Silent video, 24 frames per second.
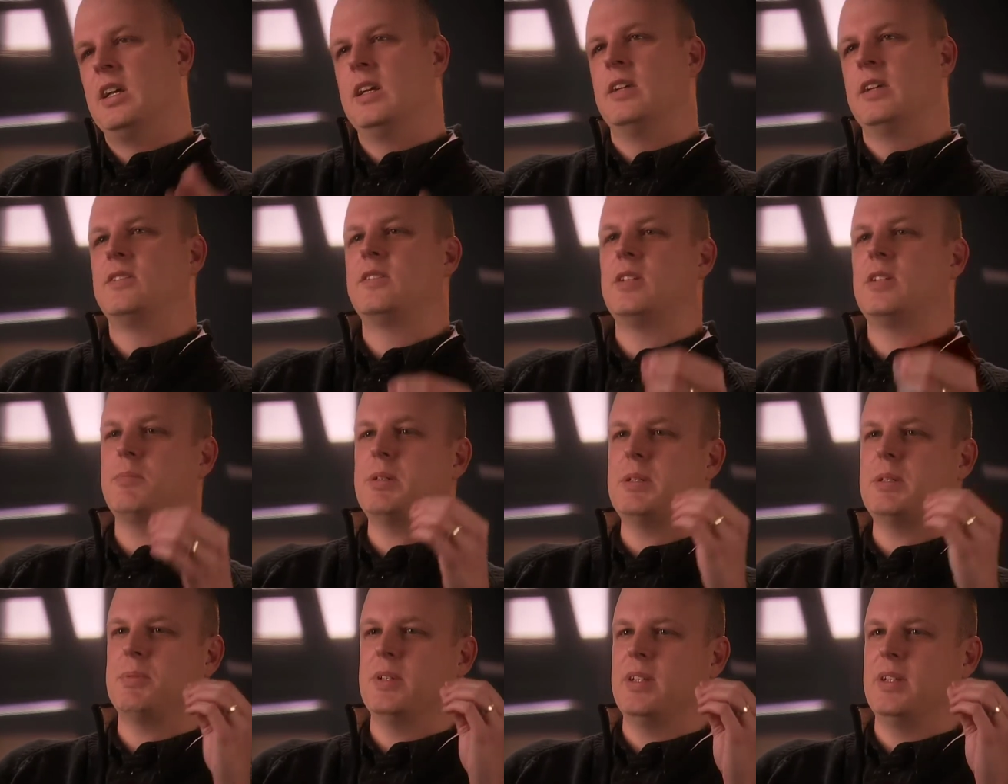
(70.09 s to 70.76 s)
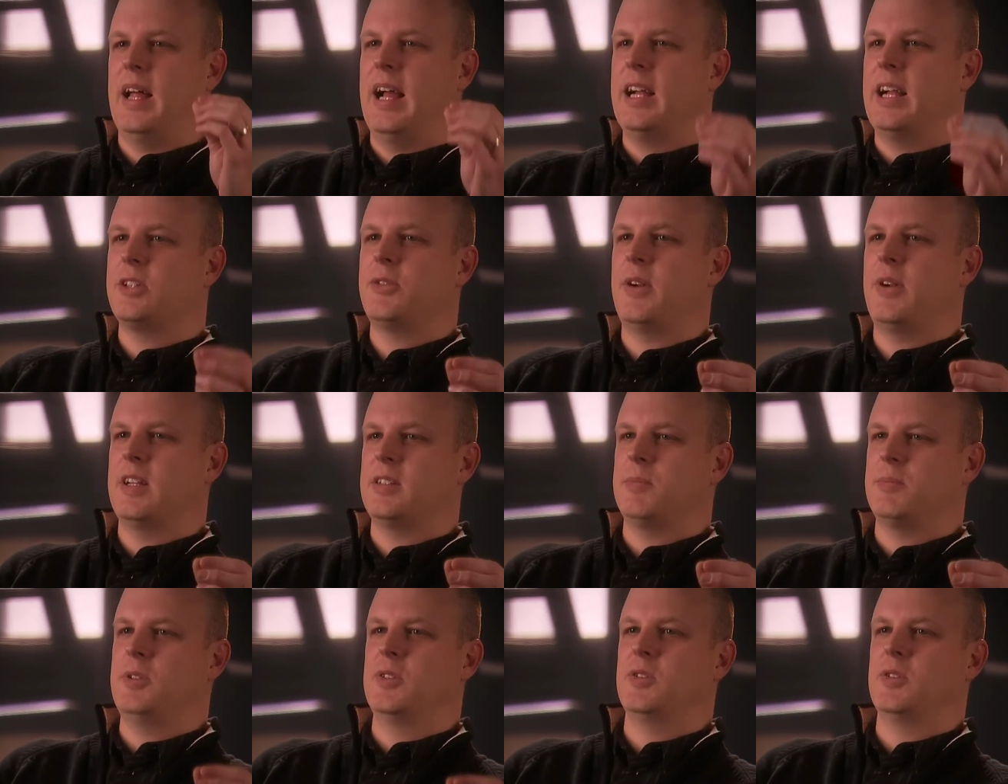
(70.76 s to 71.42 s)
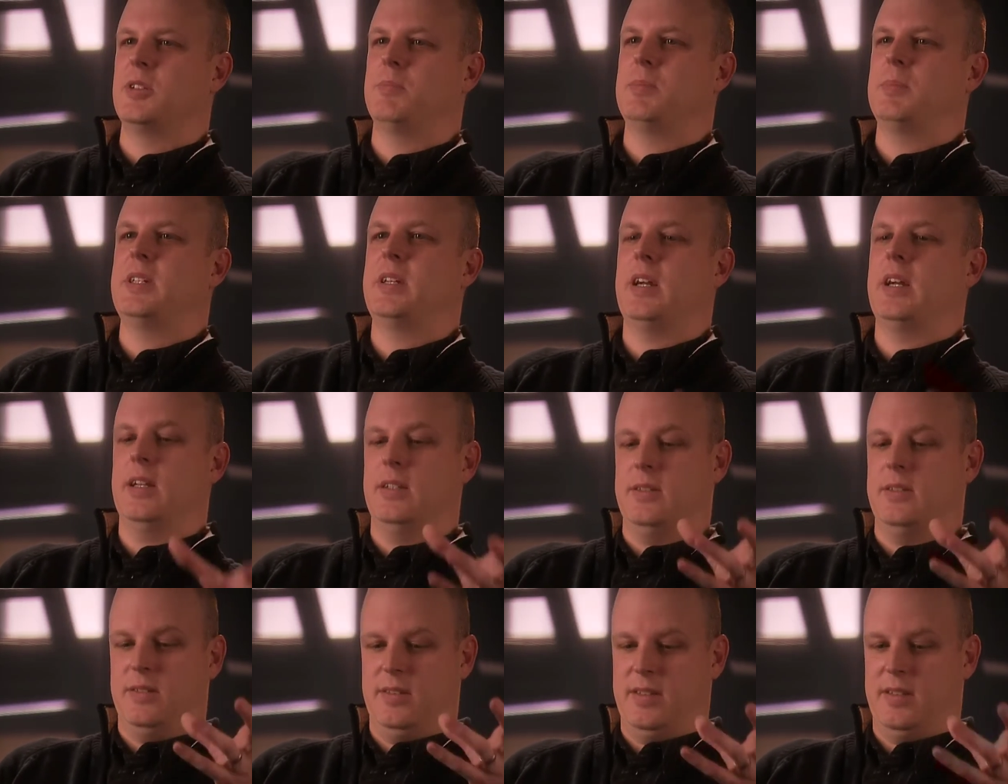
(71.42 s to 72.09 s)
Some people like trance music
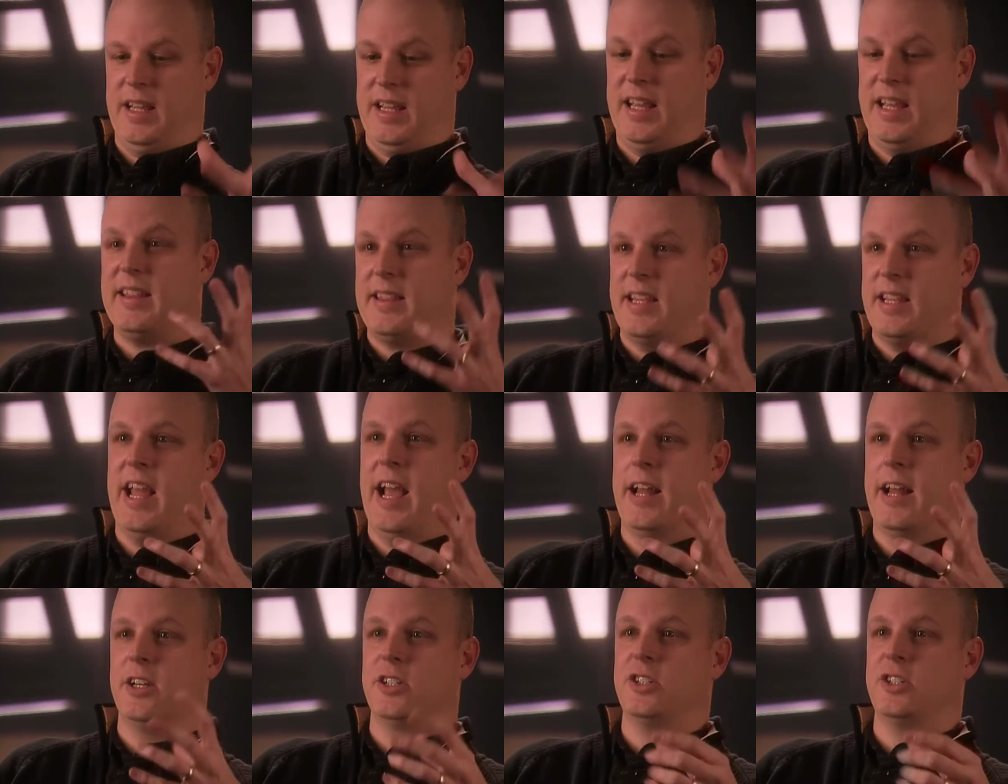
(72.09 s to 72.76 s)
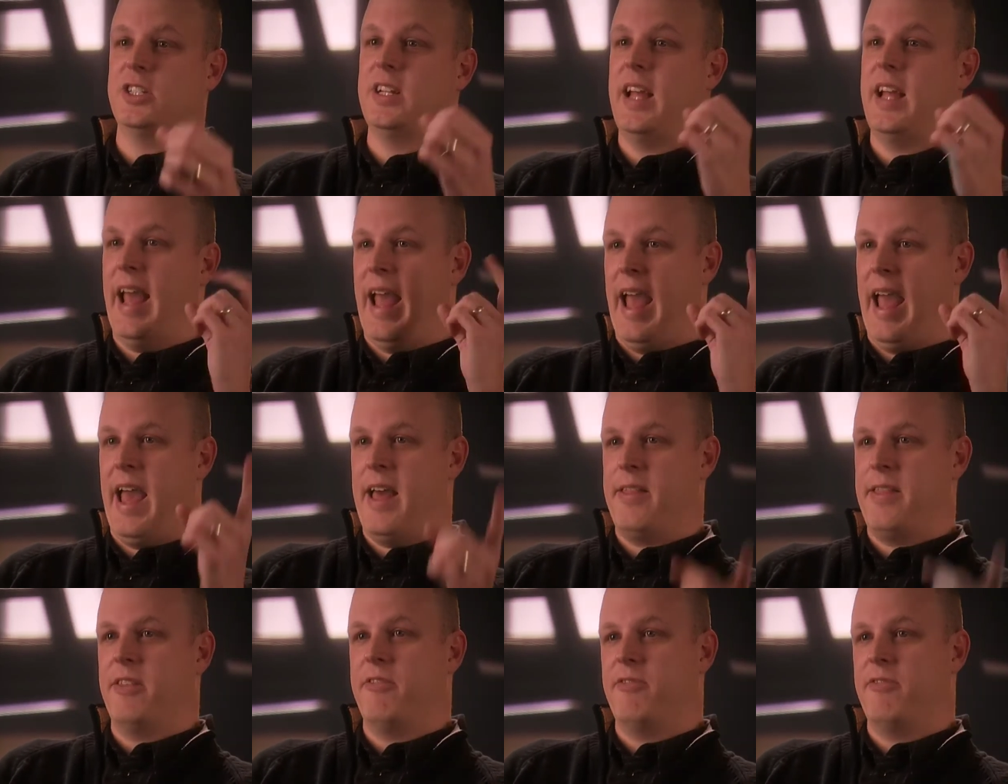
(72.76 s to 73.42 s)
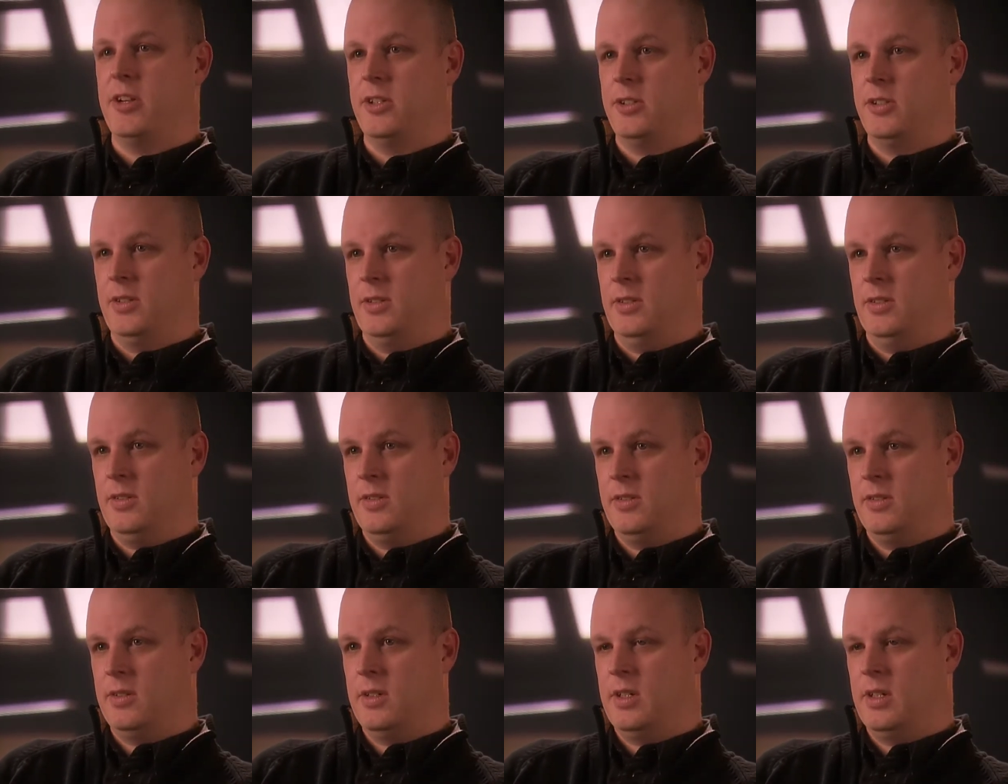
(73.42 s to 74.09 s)
because they get the energy and the
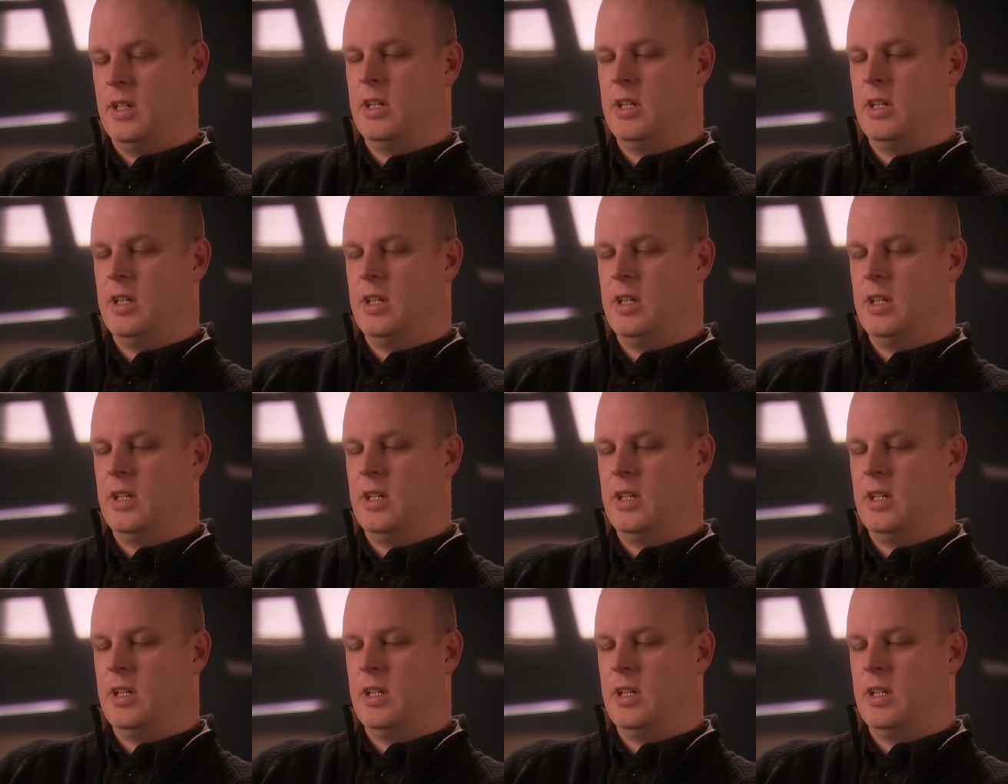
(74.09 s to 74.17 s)
visions.